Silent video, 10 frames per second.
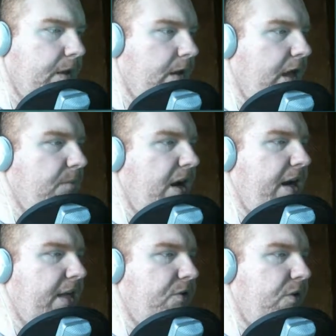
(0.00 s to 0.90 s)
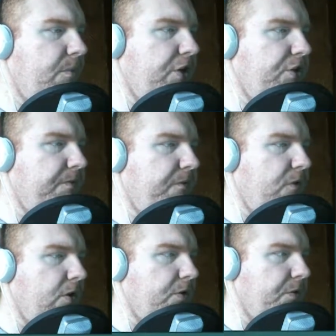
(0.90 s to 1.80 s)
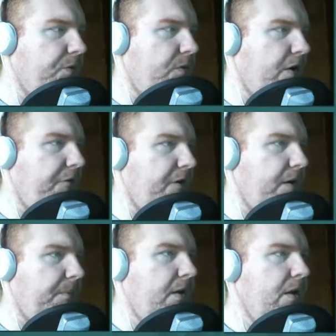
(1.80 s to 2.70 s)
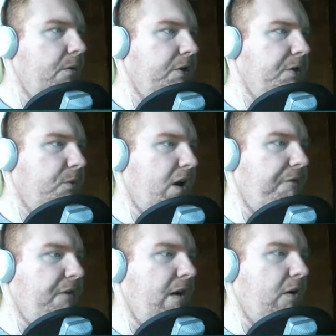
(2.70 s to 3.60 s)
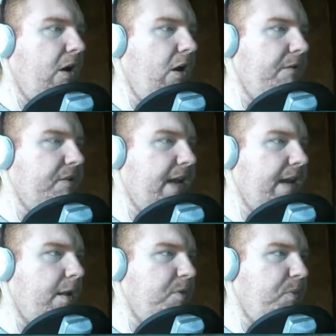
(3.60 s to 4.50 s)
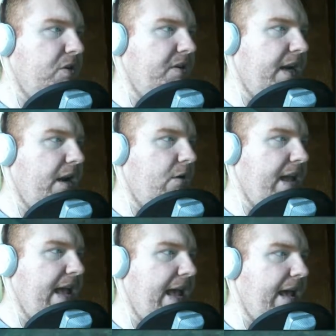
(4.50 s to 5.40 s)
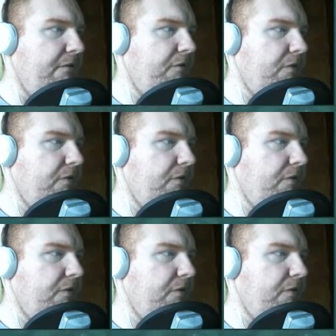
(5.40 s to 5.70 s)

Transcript: I'm right next to a mushroom forest, which is where I found a, which is where I found all the Cyclops parts that I already have.